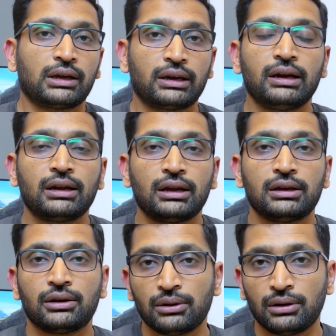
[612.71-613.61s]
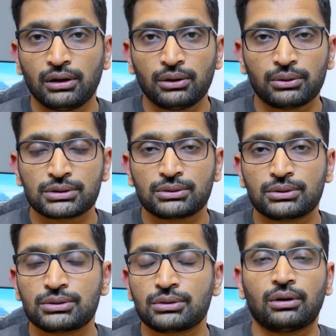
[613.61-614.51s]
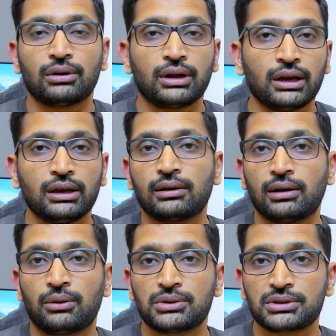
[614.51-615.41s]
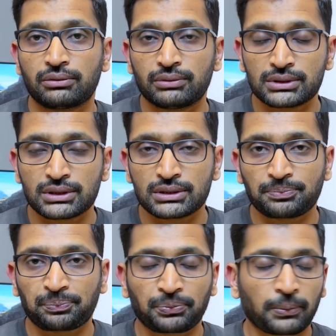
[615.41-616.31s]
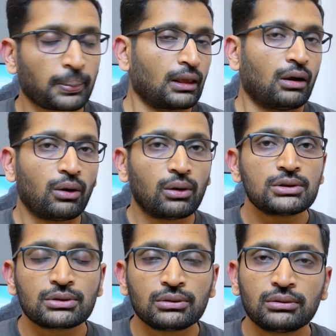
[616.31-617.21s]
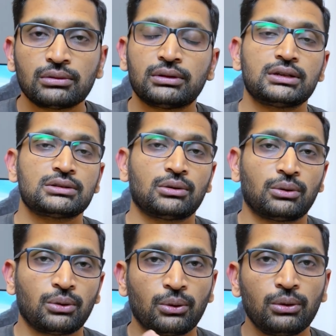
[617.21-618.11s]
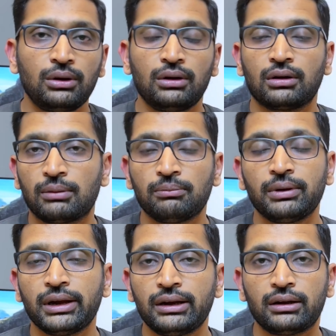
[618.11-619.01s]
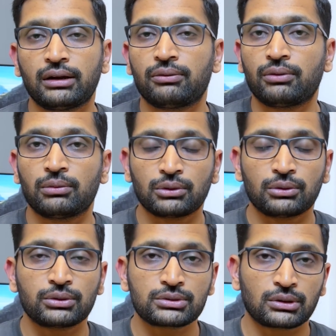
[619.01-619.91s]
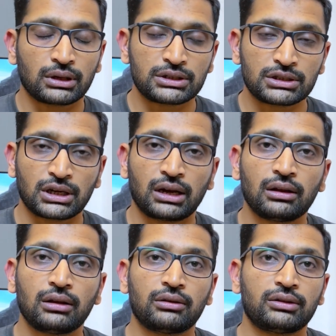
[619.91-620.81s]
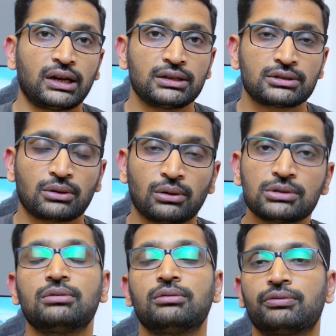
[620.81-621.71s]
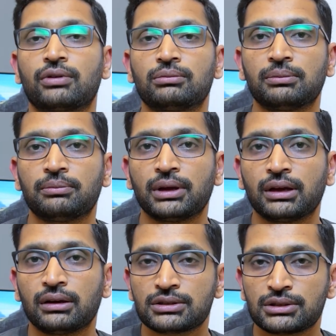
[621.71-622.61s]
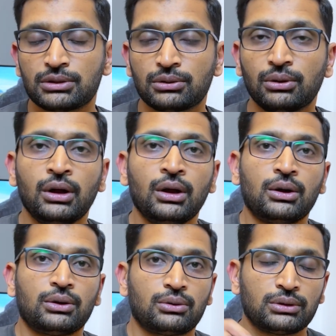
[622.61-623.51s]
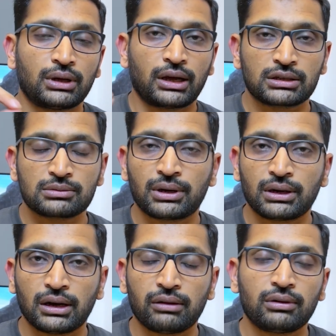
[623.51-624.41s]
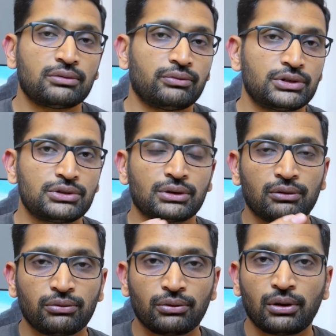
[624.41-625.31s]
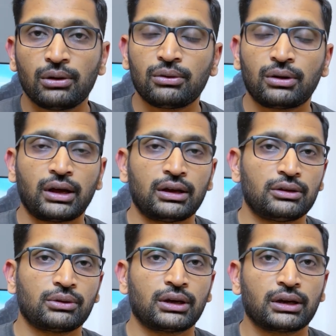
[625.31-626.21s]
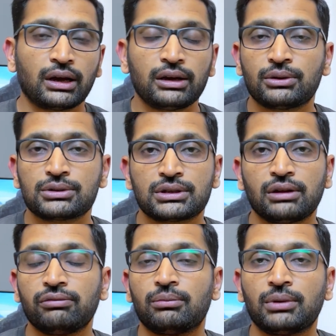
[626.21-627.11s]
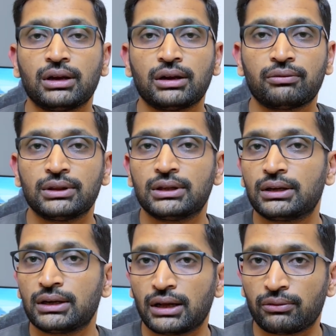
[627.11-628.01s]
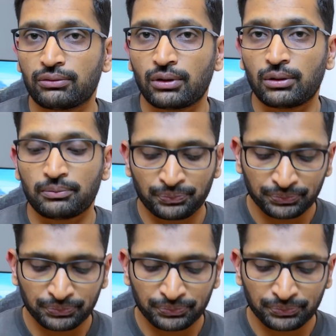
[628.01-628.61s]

create any re new resource on any cloud services. Also, there is a whole complete Terraform course on the channel that is also from the beginner zero to the expert level, which you can follow and you can get yourself familiar with the Terraform.